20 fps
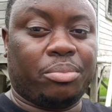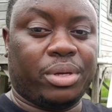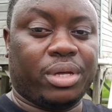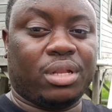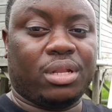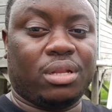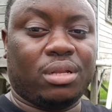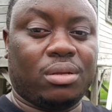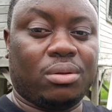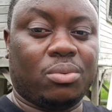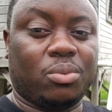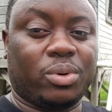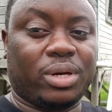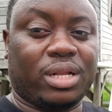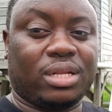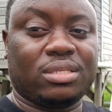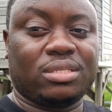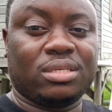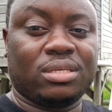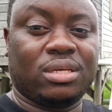build
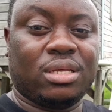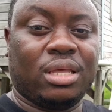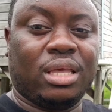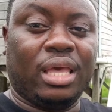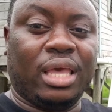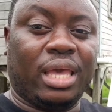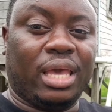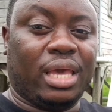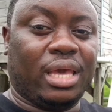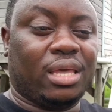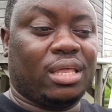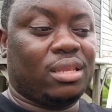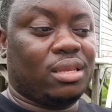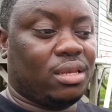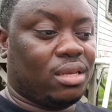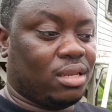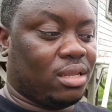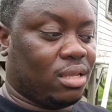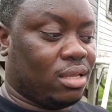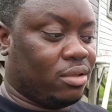wealth,
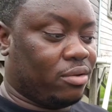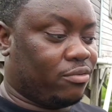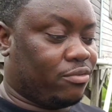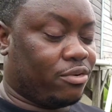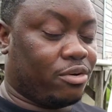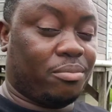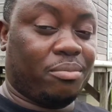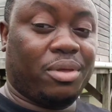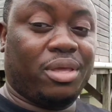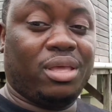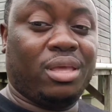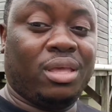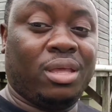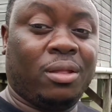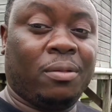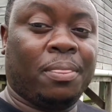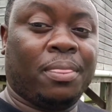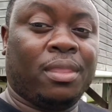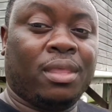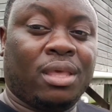and for me